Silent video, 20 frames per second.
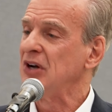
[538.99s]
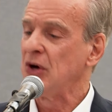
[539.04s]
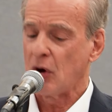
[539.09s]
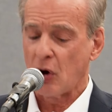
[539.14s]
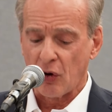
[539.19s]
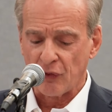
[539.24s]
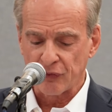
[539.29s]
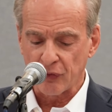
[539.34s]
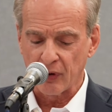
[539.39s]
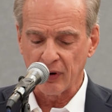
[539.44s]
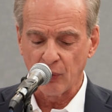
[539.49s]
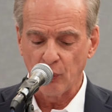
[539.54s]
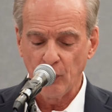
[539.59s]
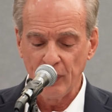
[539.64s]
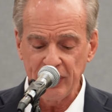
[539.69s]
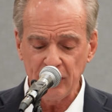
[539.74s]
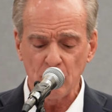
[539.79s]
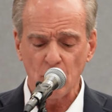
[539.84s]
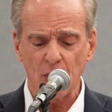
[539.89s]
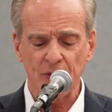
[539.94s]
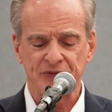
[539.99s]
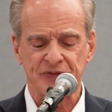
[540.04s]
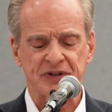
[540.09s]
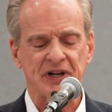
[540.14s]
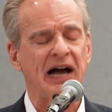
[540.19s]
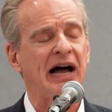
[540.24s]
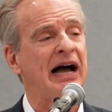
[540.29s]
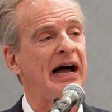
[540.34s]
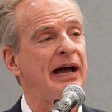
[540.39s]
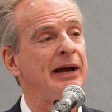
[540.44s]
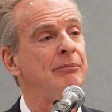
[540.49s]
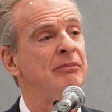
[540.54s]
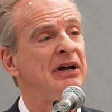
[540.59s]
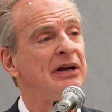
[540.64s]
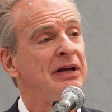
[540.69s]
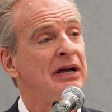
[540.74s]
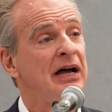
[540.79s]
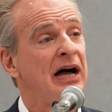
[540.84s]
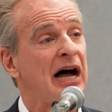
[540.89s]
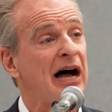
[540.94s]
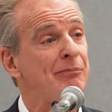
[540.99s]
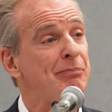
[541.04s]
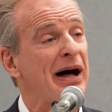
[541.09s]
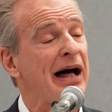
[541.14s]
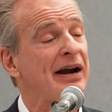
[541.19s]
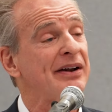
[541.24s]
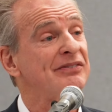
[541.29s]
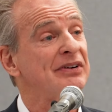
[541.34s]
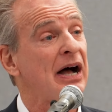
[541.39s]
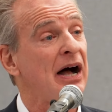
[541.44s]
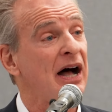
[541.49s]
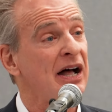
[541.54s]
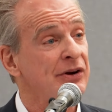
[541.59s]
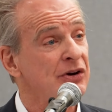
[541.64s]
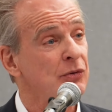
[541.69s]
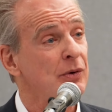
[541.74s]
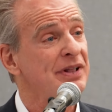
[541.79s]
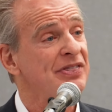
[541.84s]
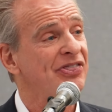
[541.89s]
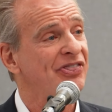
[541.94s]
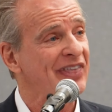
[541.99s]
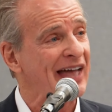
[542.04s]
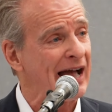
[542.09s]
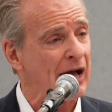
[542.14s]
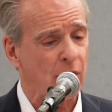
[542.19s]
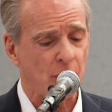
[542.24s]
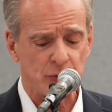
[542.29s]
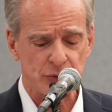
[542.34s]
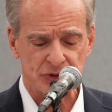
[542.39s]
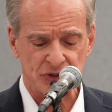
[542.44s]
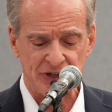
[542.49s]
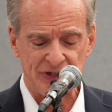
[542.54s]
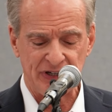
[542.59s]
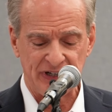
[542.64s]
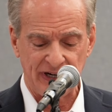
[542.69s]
over a window of time about 100,000